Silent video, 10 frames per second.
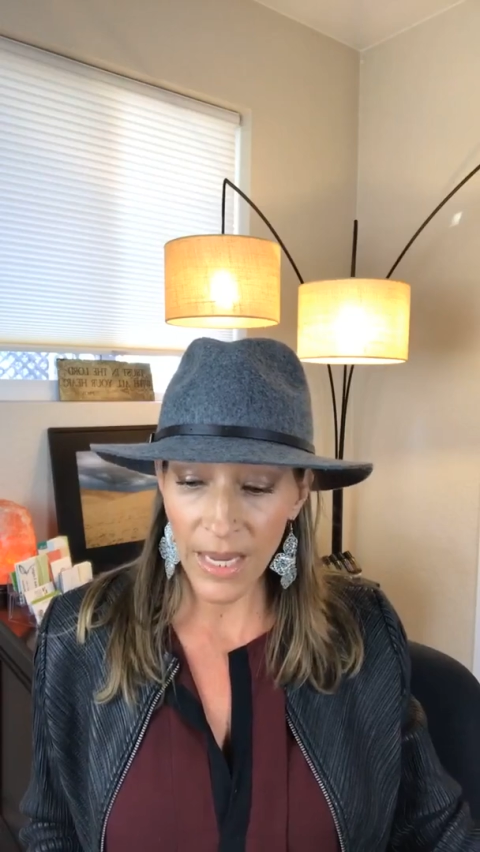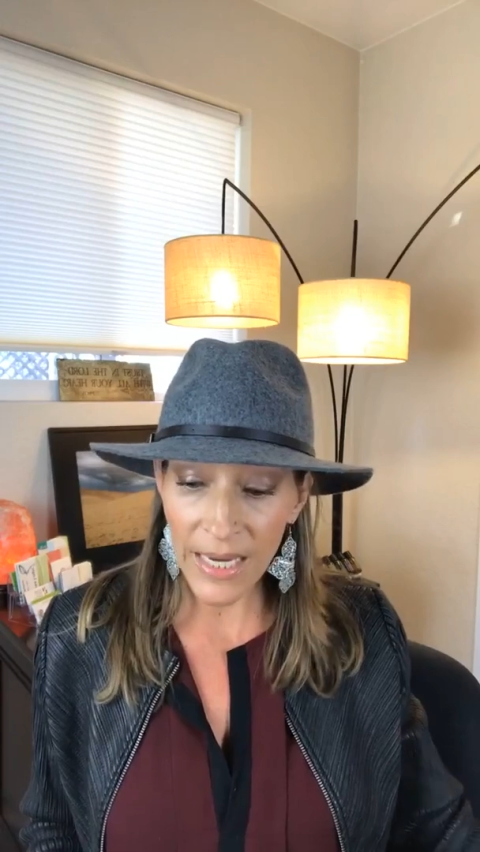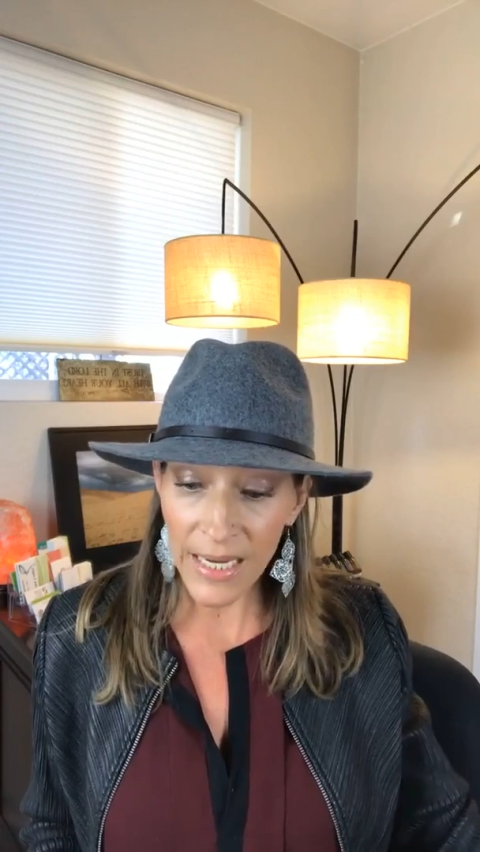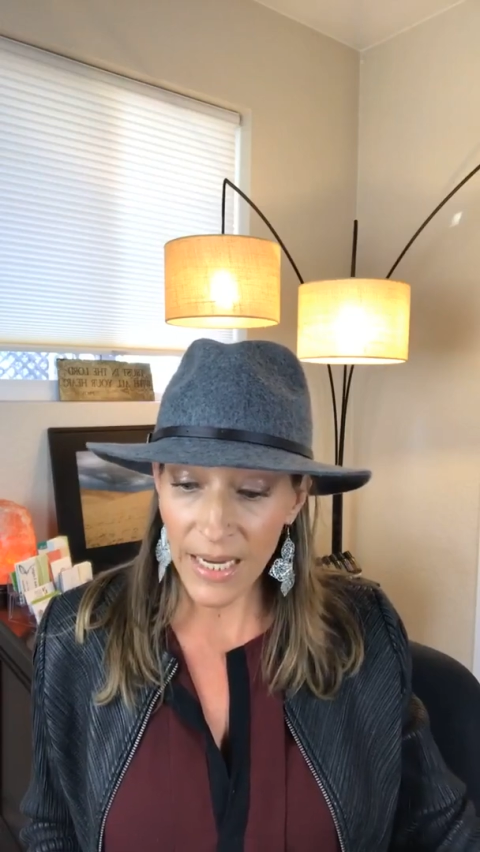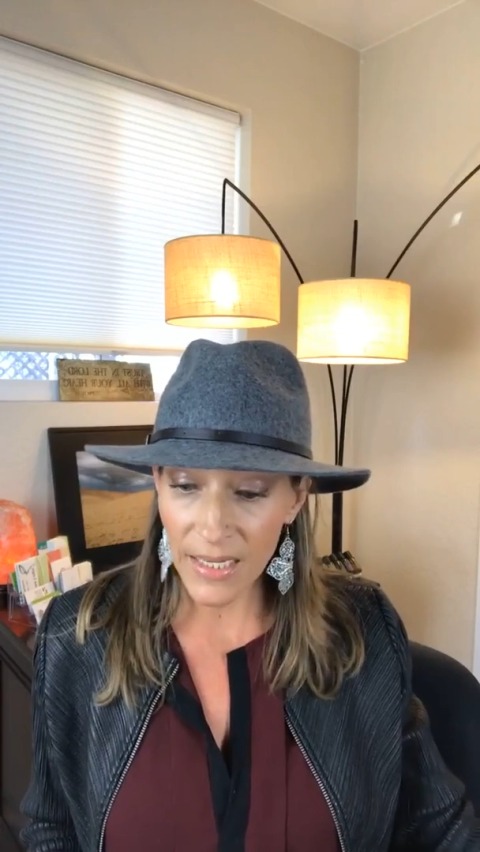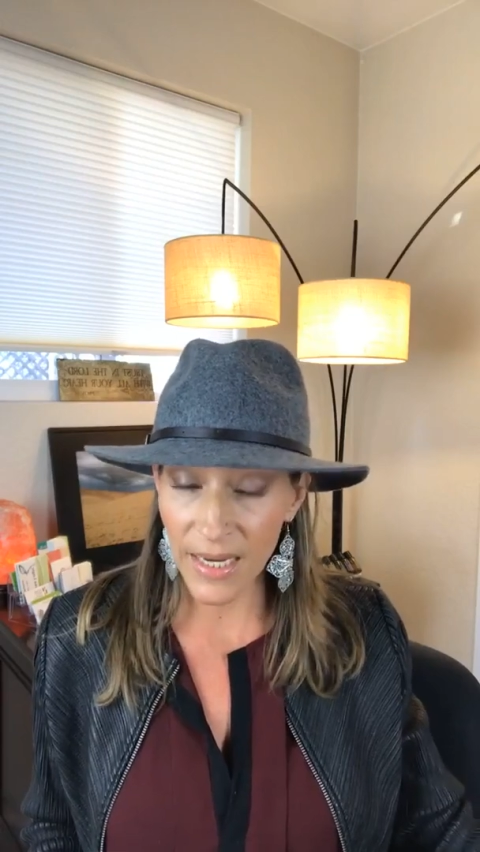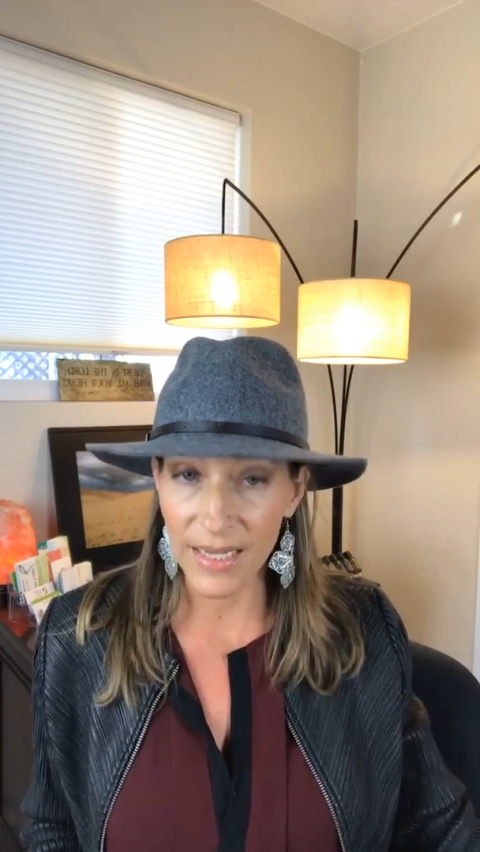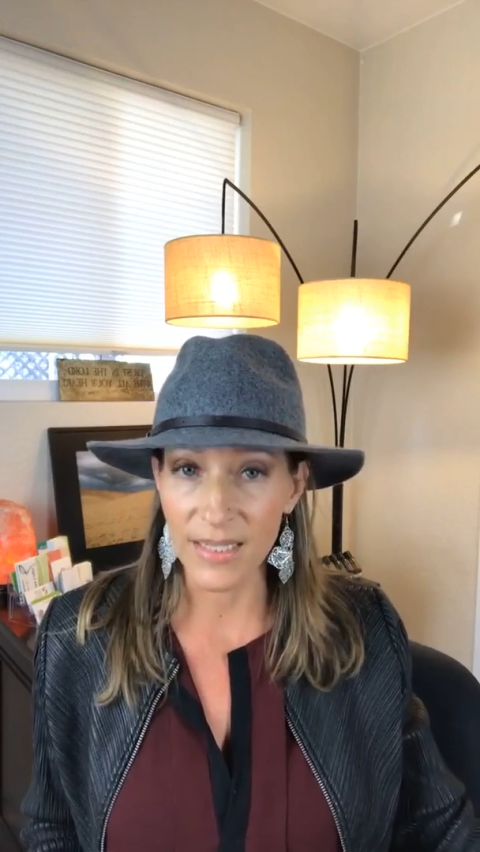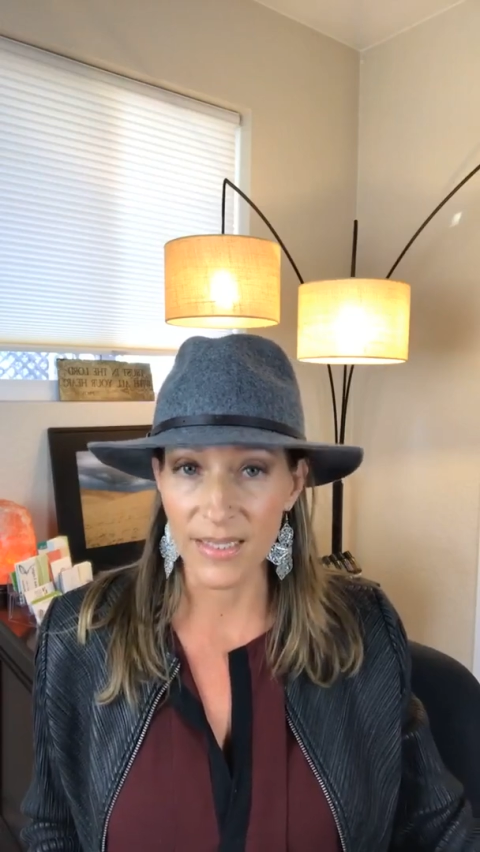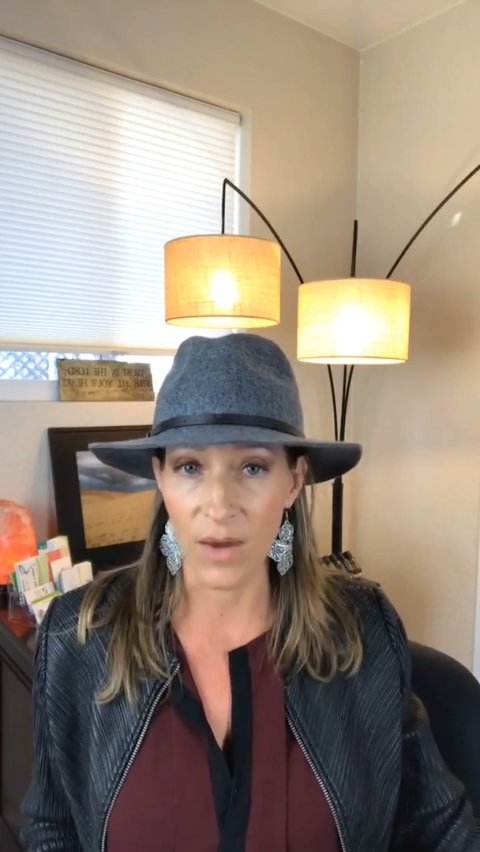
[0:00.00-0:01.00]
and i
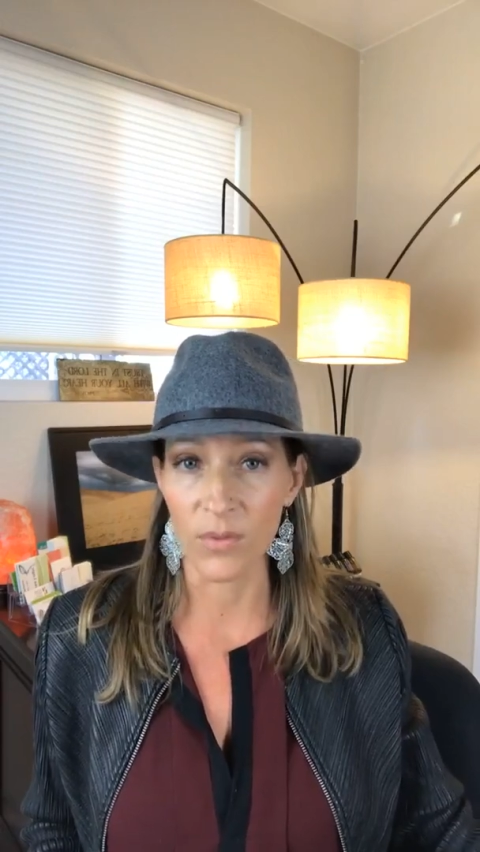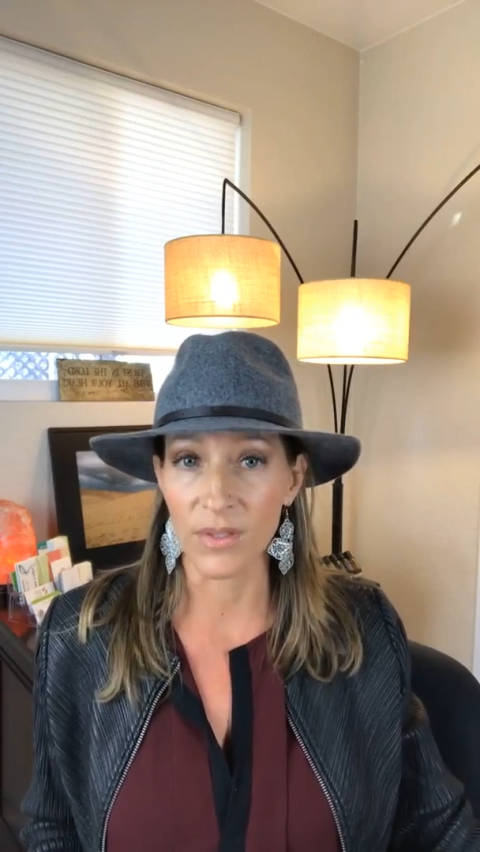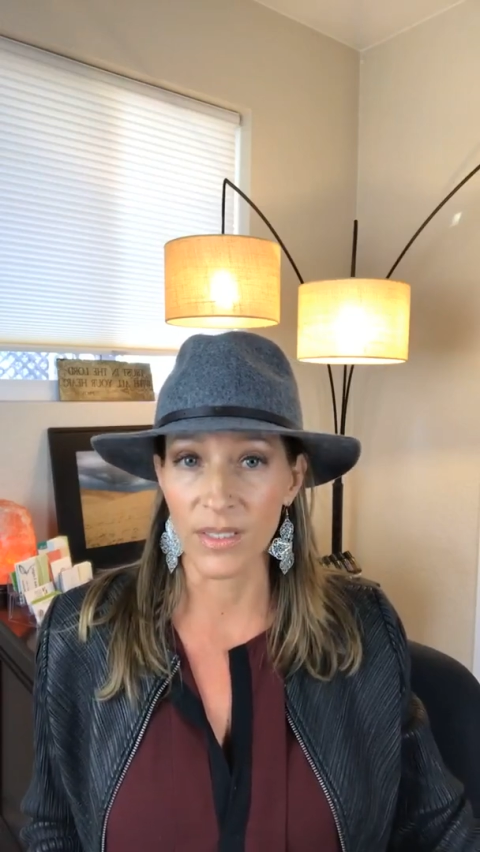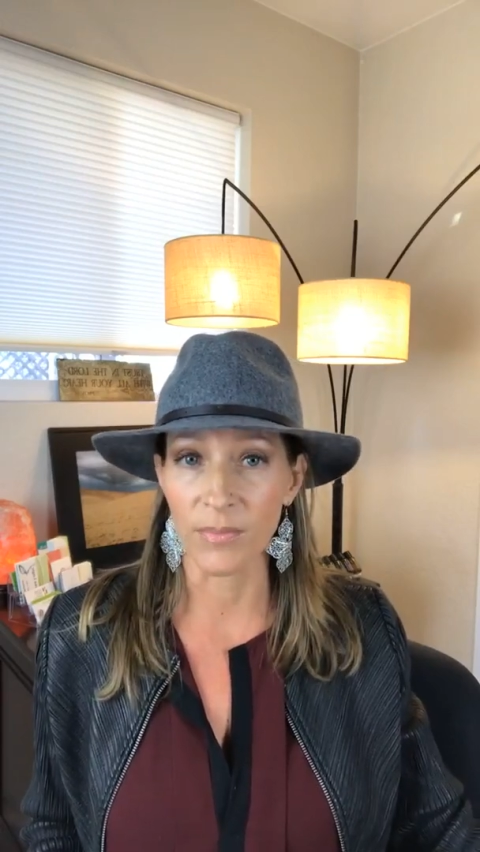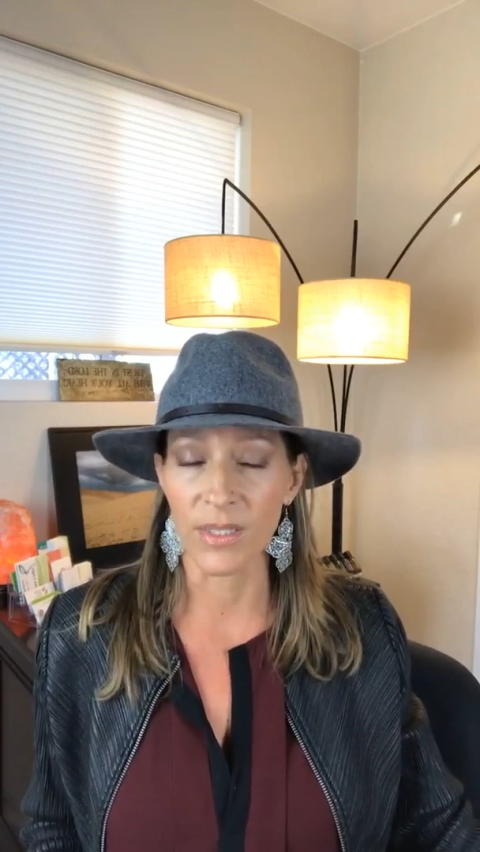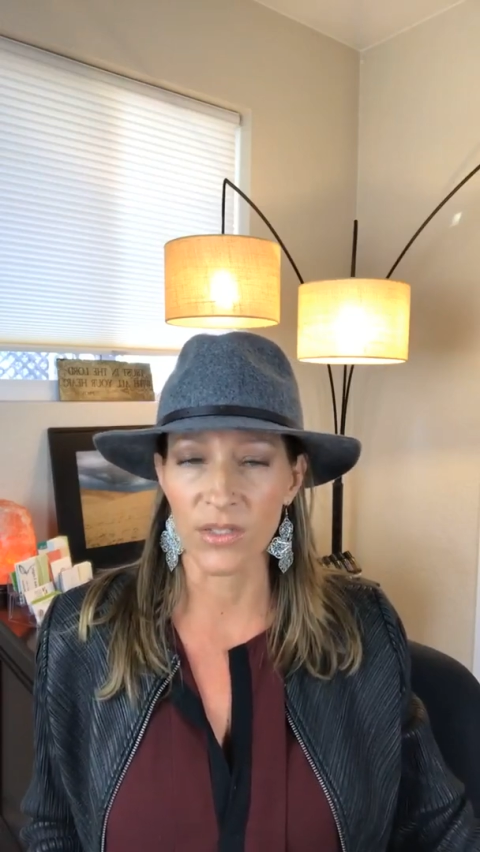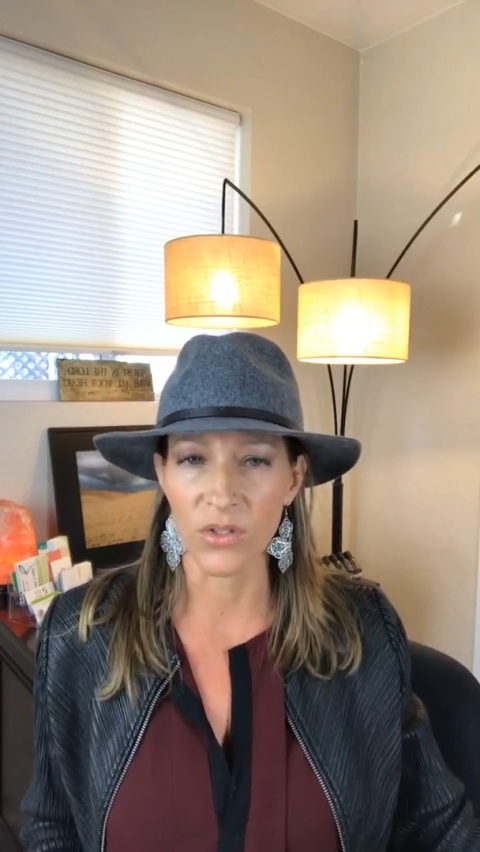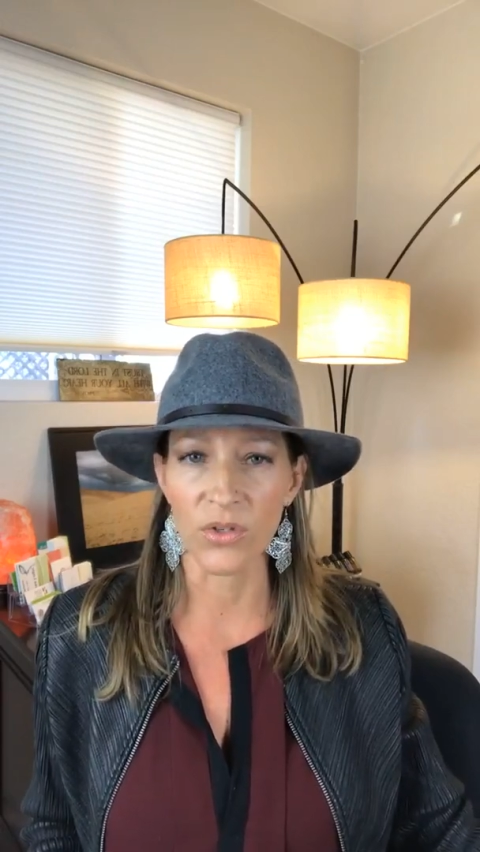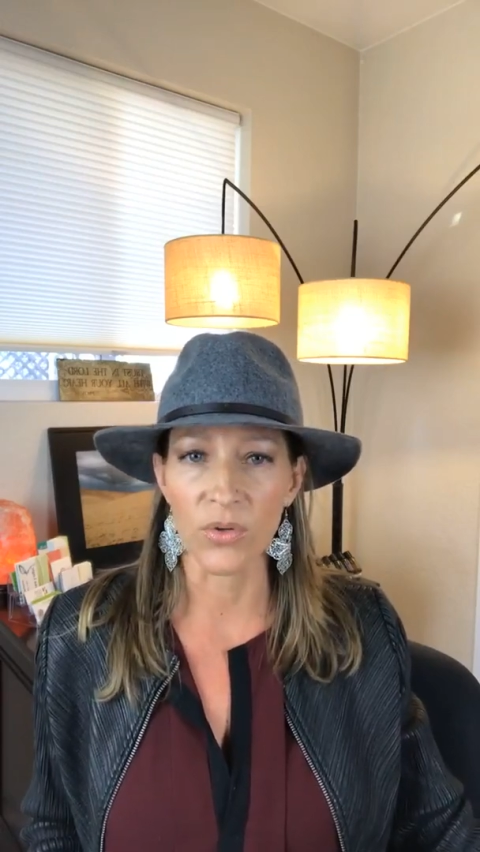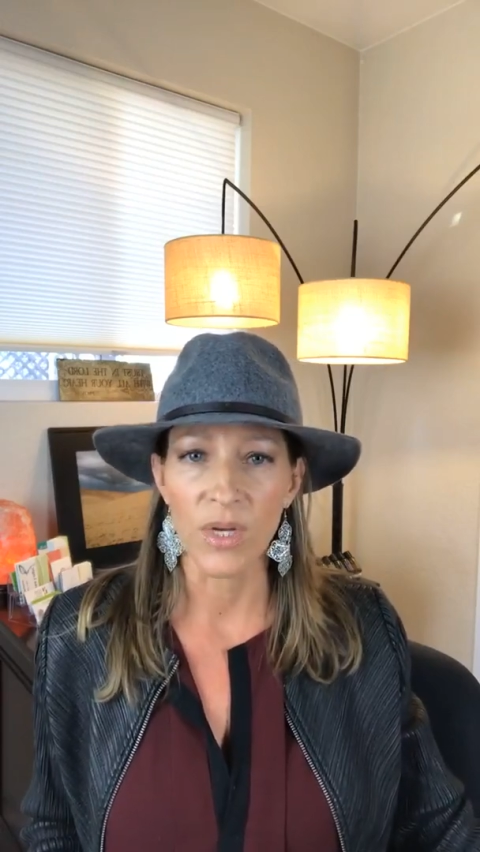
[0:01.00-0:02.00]
guess that would lead me
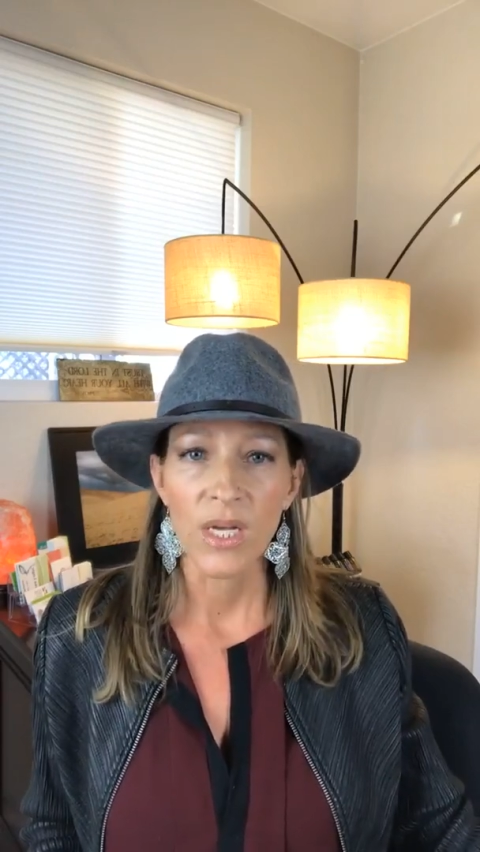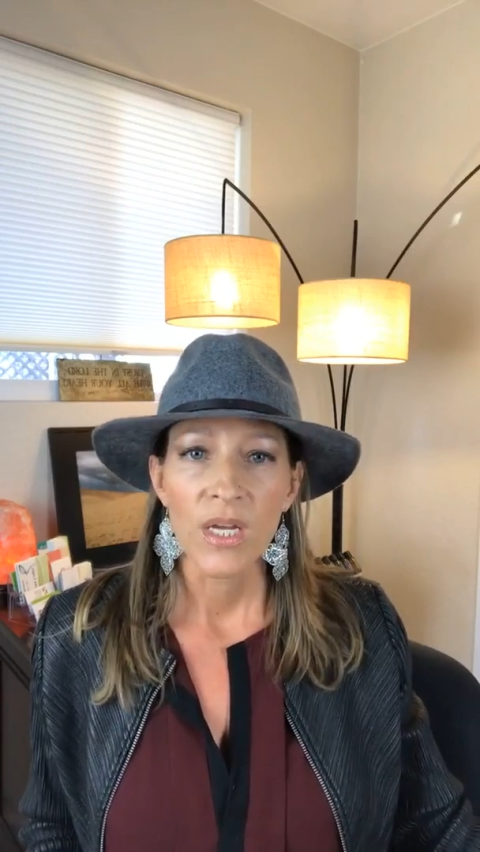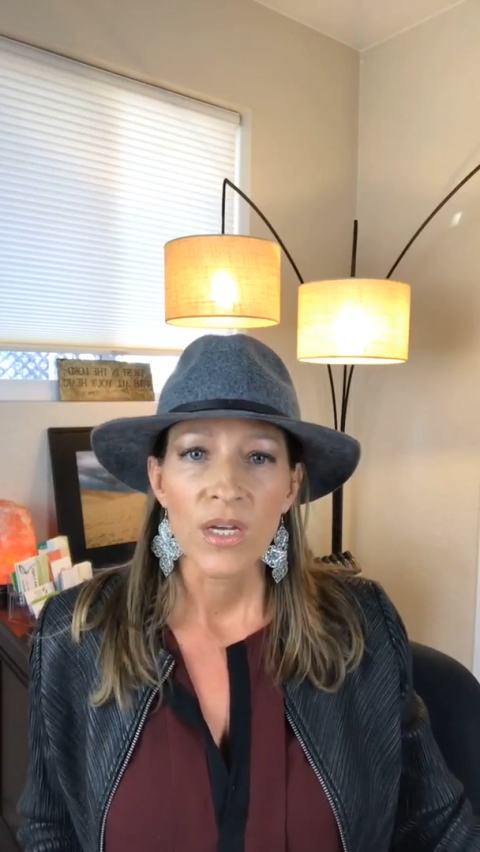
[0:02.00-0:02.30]
to